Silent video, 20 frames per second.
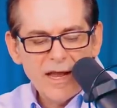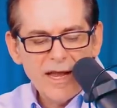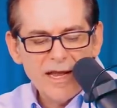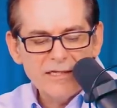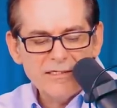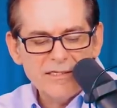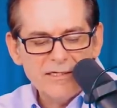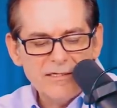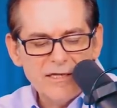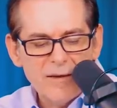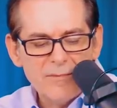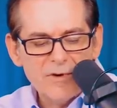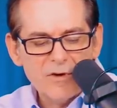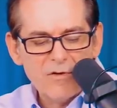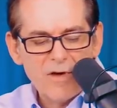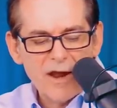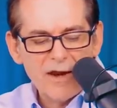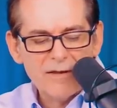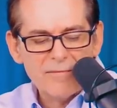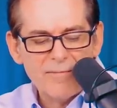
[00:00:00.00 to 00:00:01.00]
as the
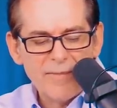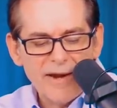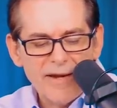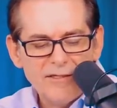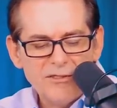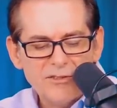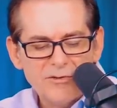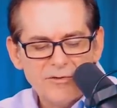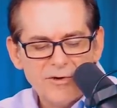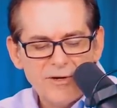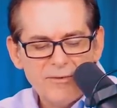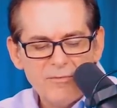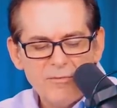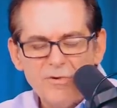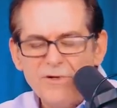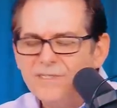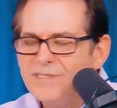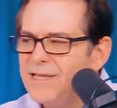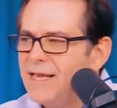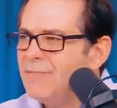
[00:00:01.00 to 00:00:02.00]
Democratic mainstream.
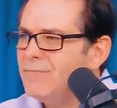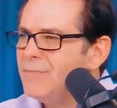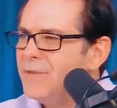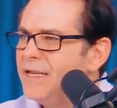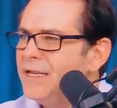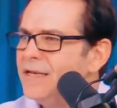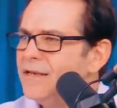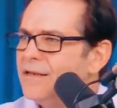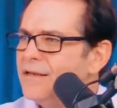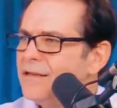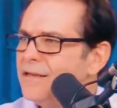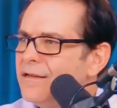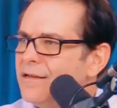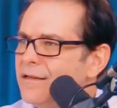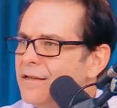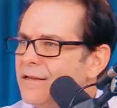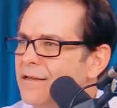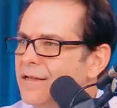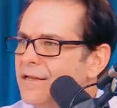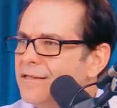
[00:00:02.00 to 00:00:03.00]
What does that mean?
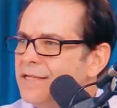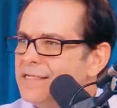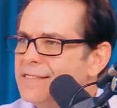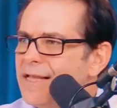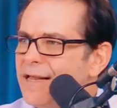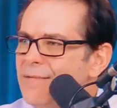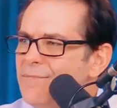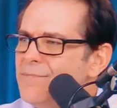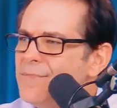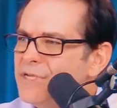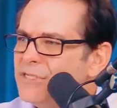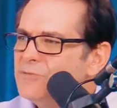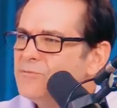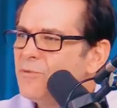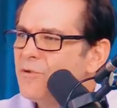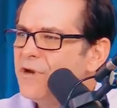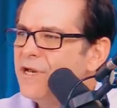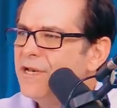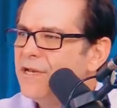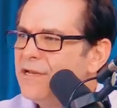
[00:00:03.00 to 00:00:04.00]
Is that a
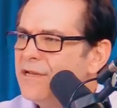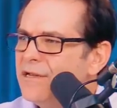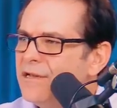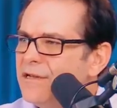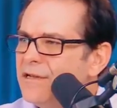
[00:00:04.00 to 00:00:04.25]
misprint?